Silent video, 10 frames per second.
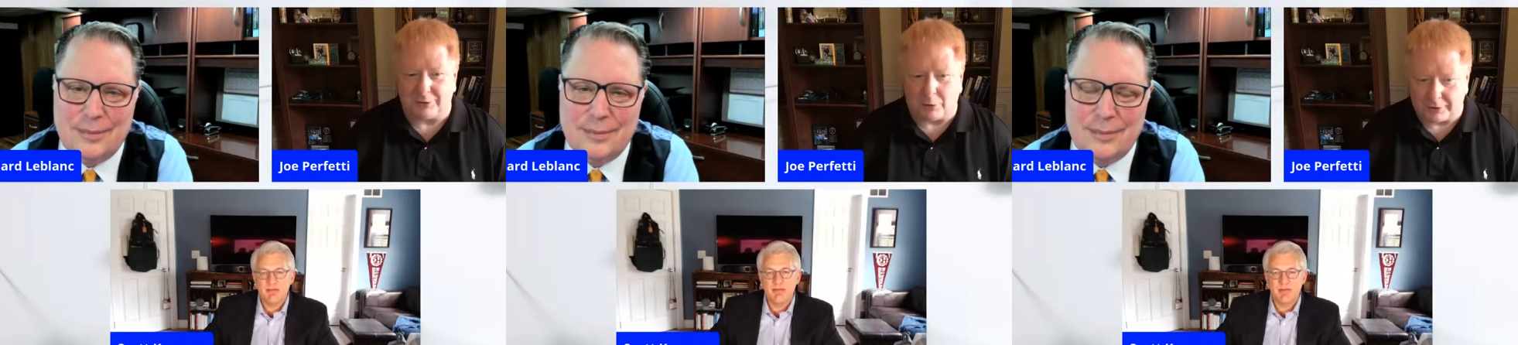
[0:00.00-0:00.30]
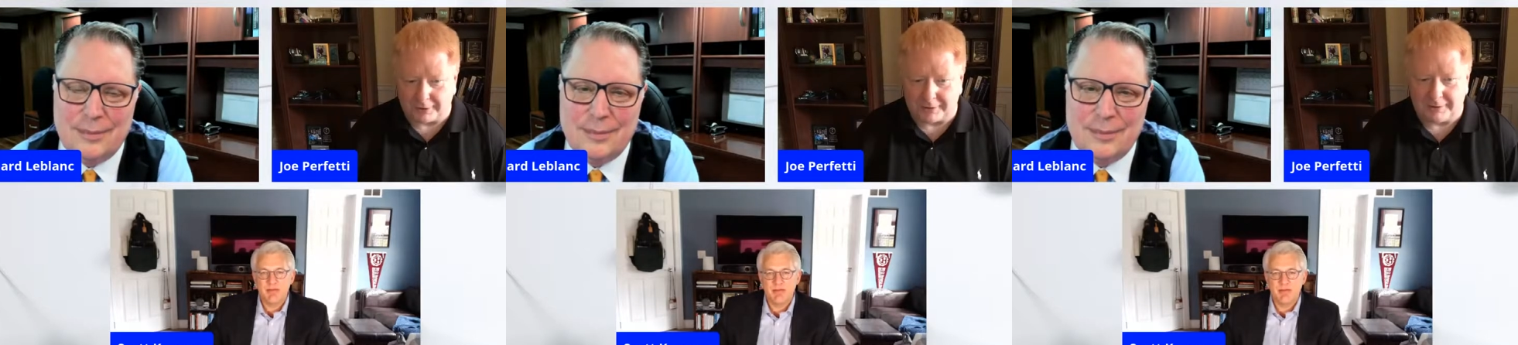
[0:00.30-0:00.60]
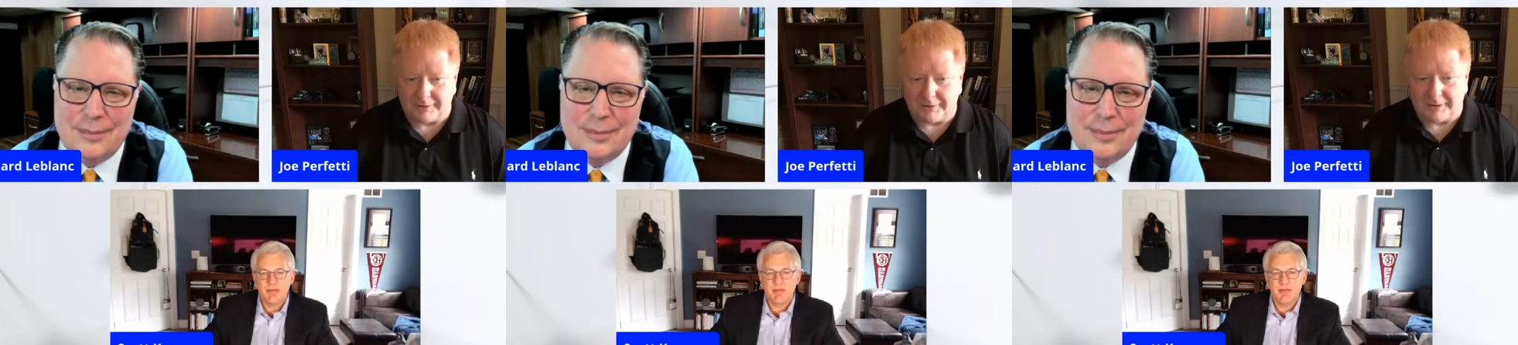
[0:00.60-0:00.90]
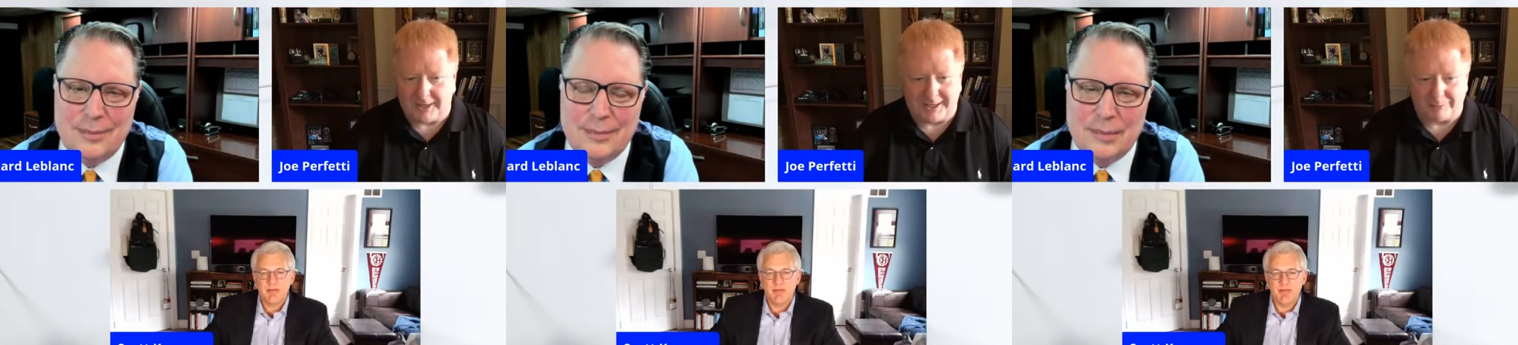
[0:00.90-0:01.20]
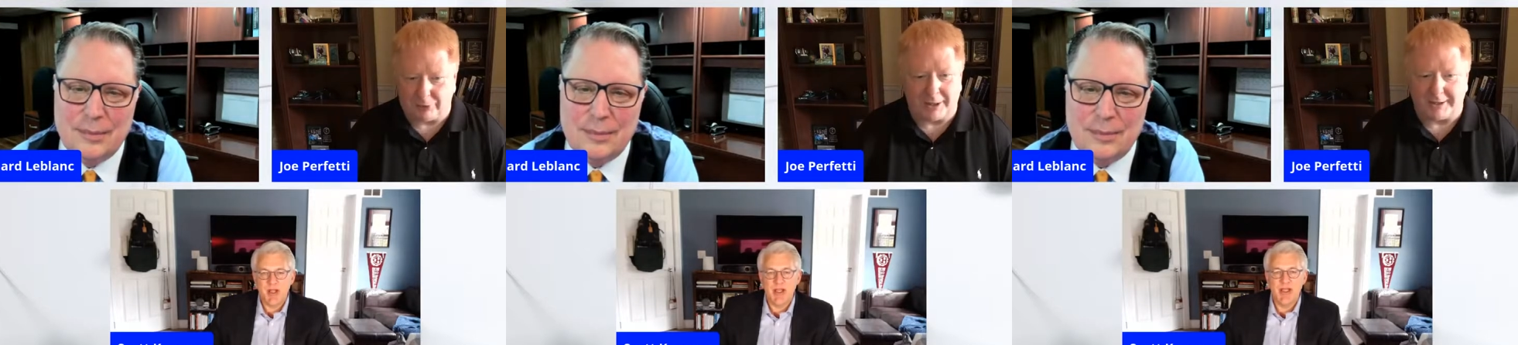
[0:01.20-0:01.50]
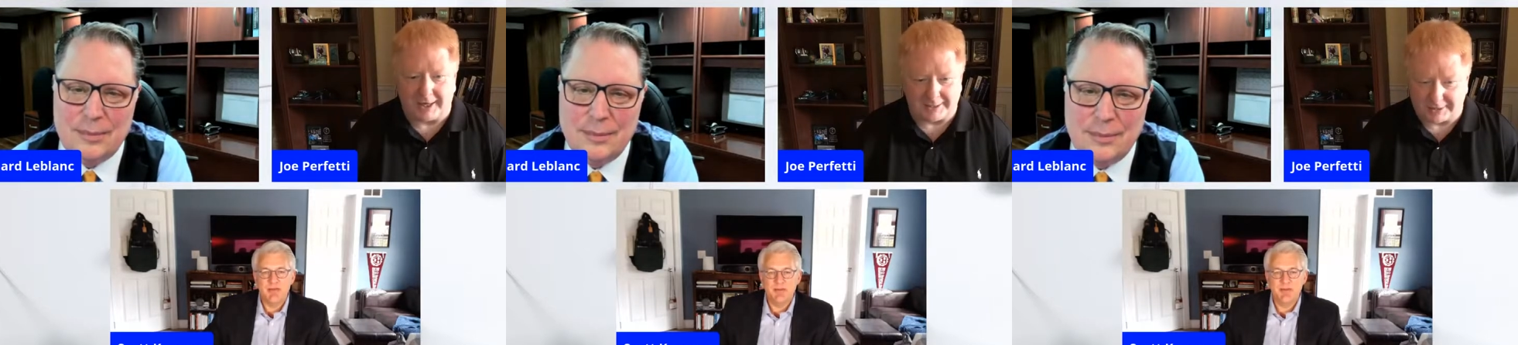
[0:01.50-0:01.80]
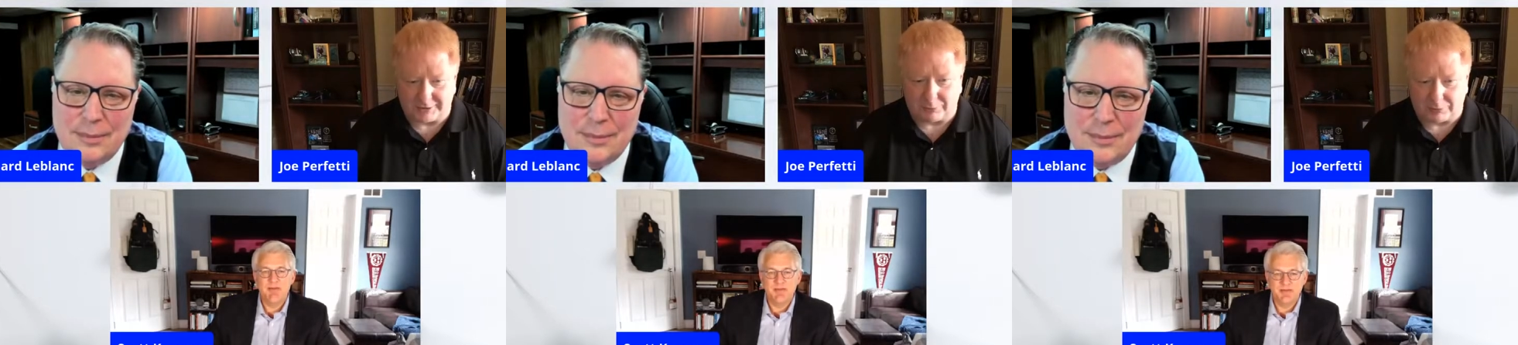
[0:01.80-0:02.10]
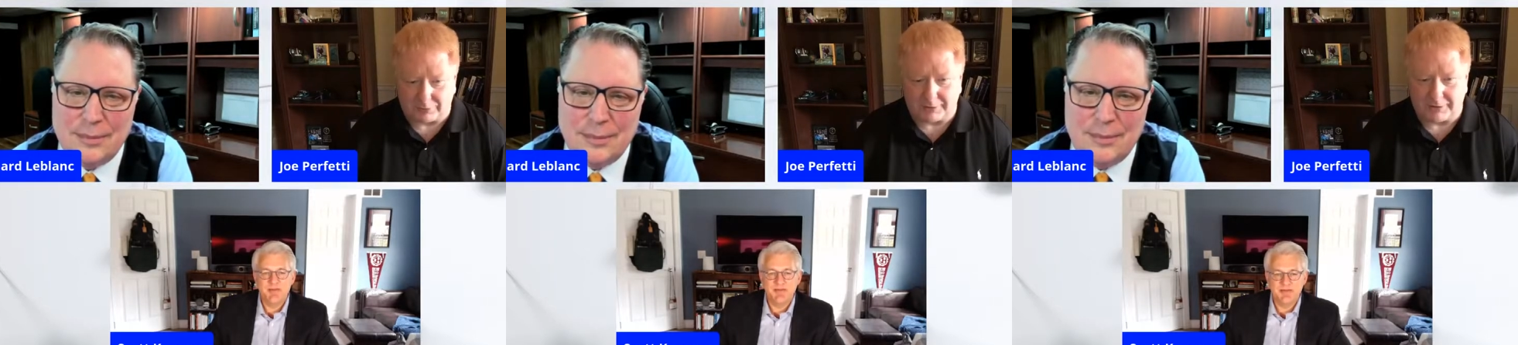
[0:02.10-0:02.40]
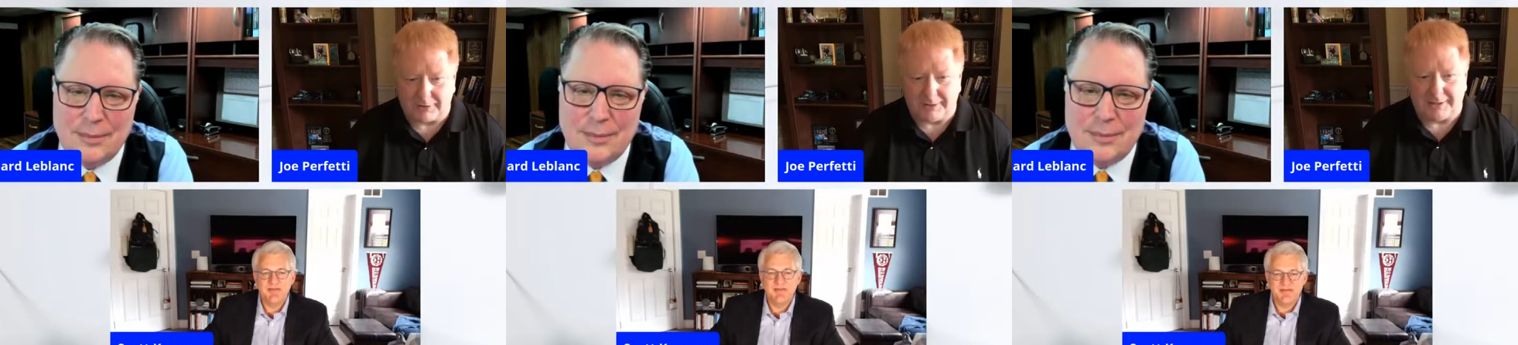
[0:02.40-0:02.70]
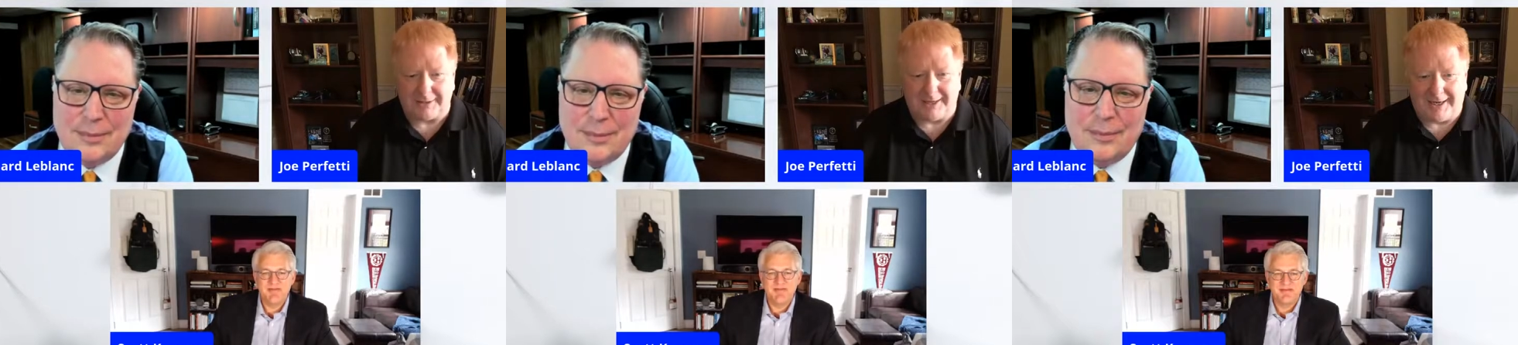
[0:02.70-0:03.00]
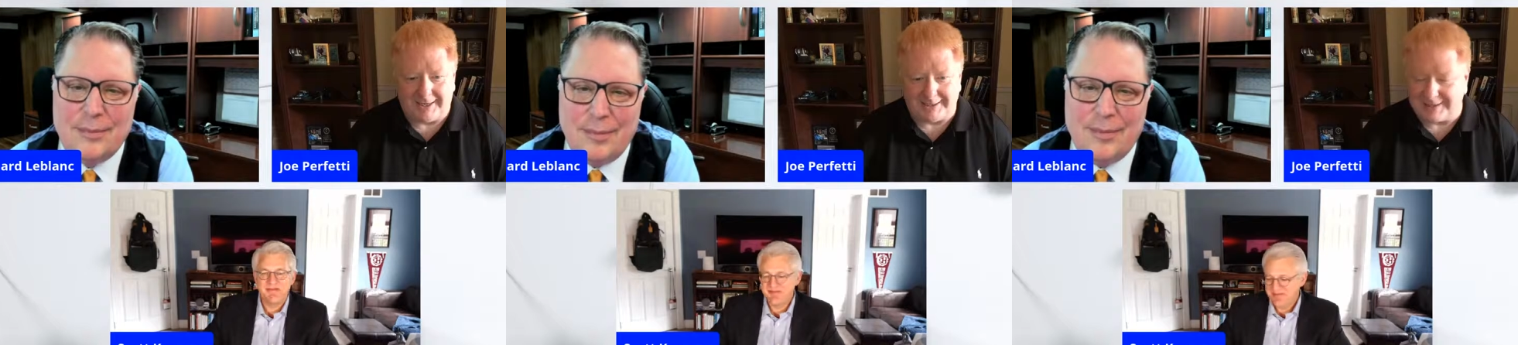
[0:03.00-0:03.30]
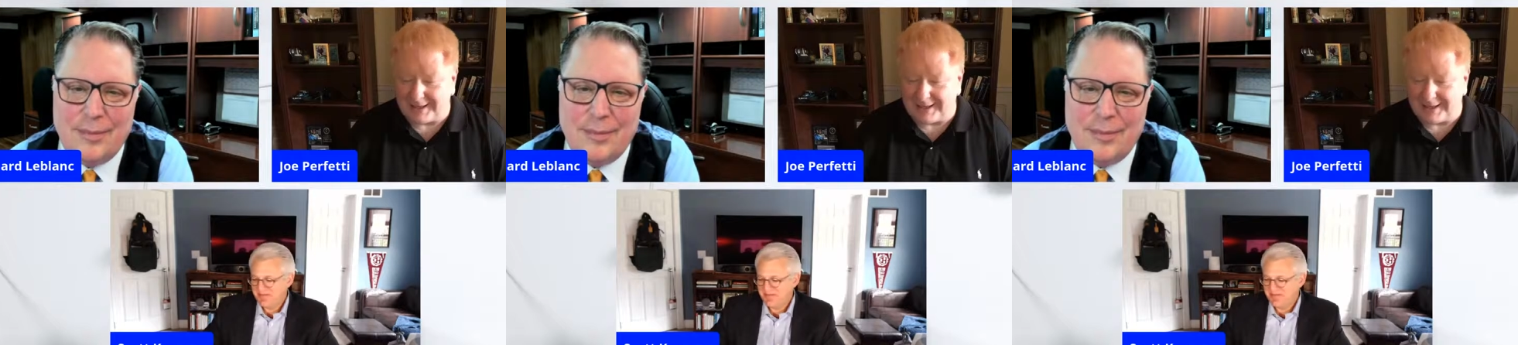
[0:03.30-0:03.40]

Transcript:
Speaker 1: recorded and broadcast to the world is